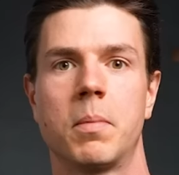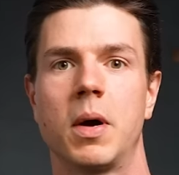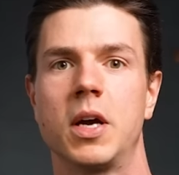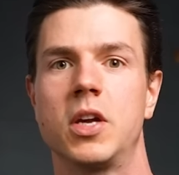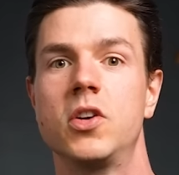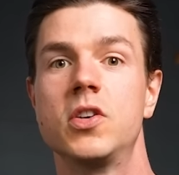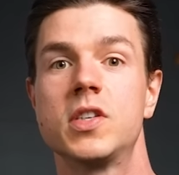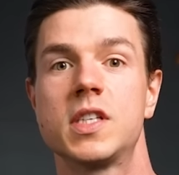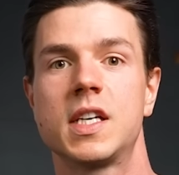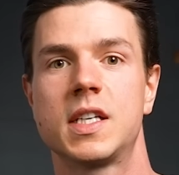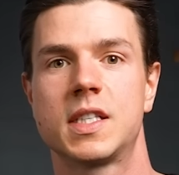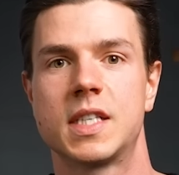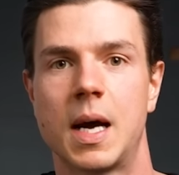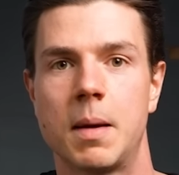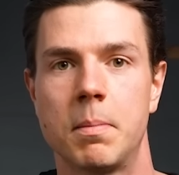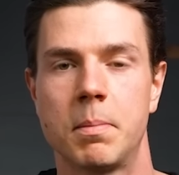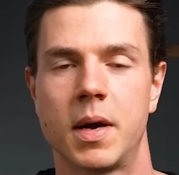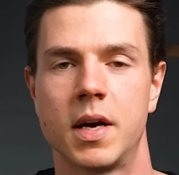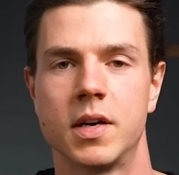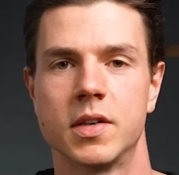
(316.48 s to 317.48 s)
By using
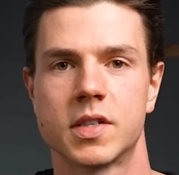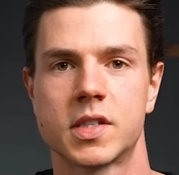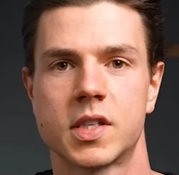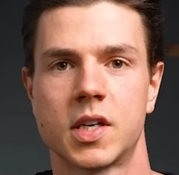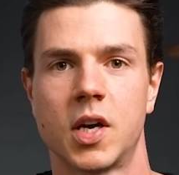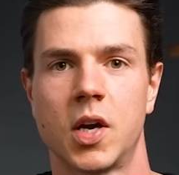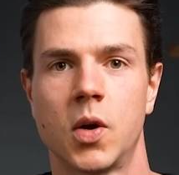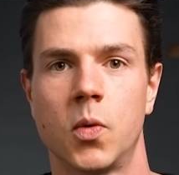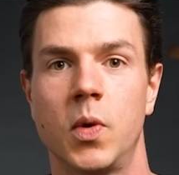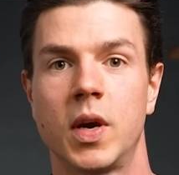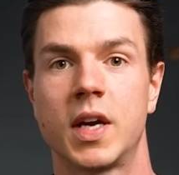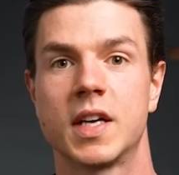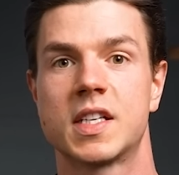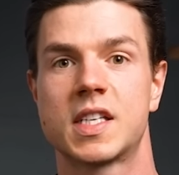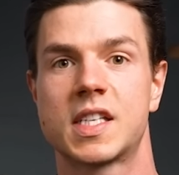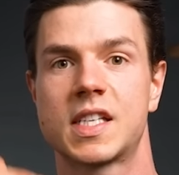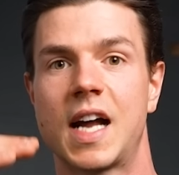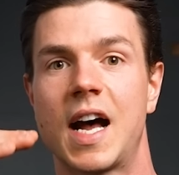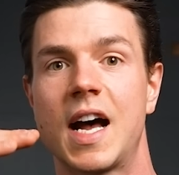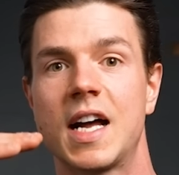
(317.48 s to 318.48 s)
dumbbells, we can
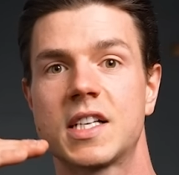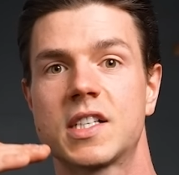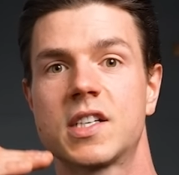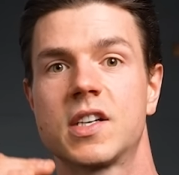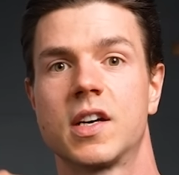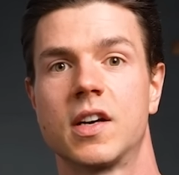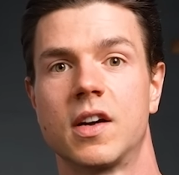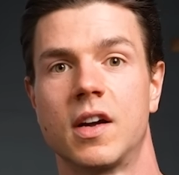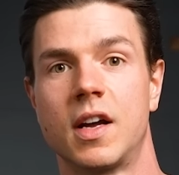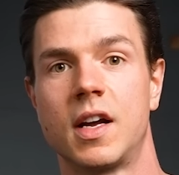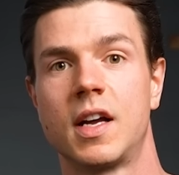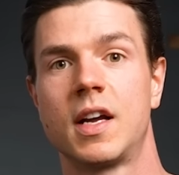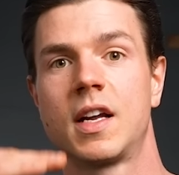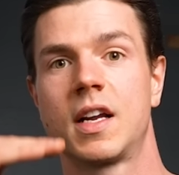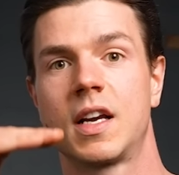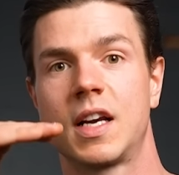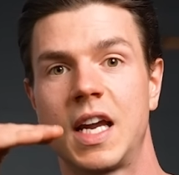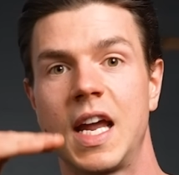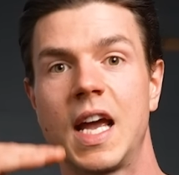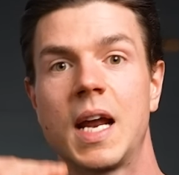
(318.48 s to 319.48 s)
start to
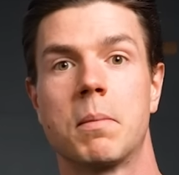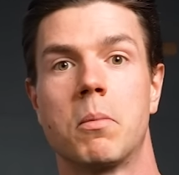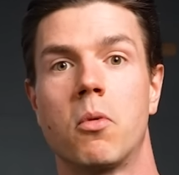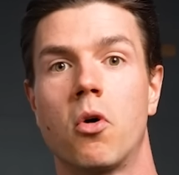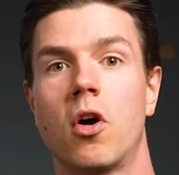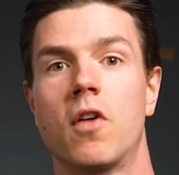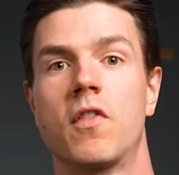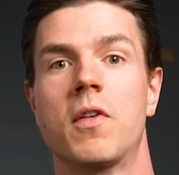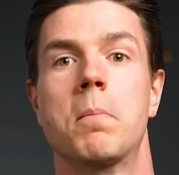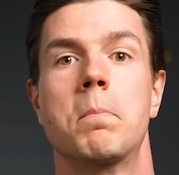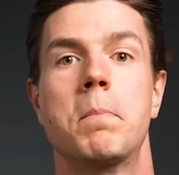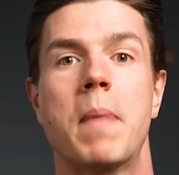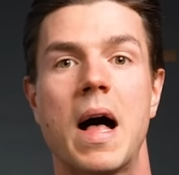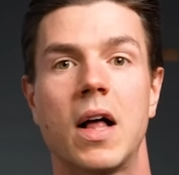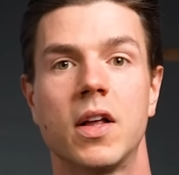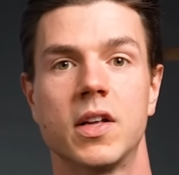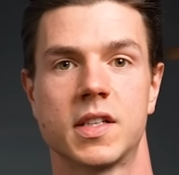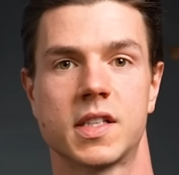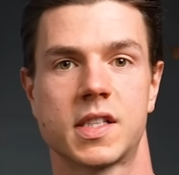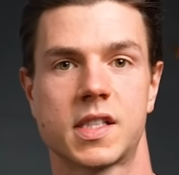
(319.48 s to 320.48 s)
get more of a
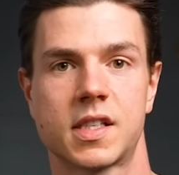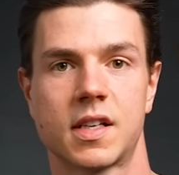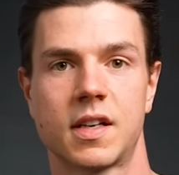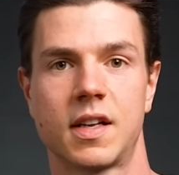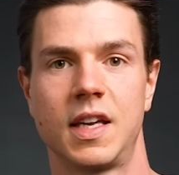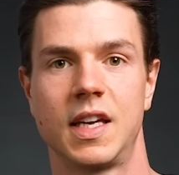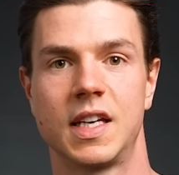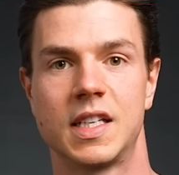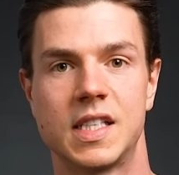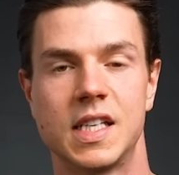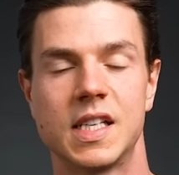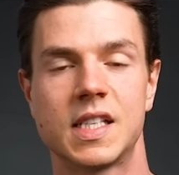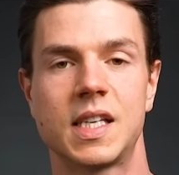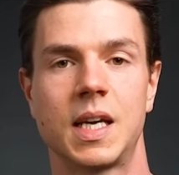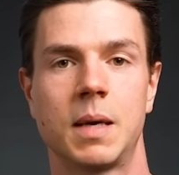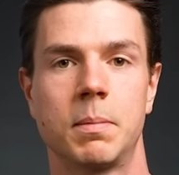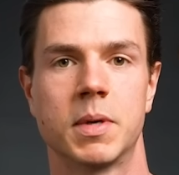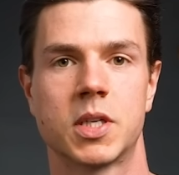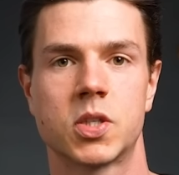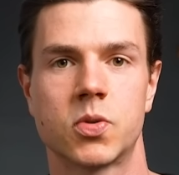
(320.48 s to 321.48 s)
balance
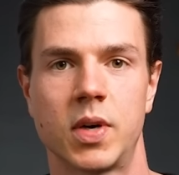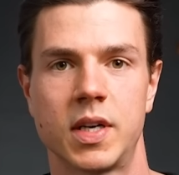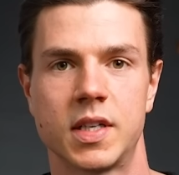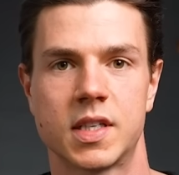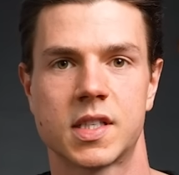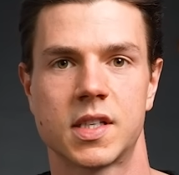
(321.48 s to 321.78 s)
existing between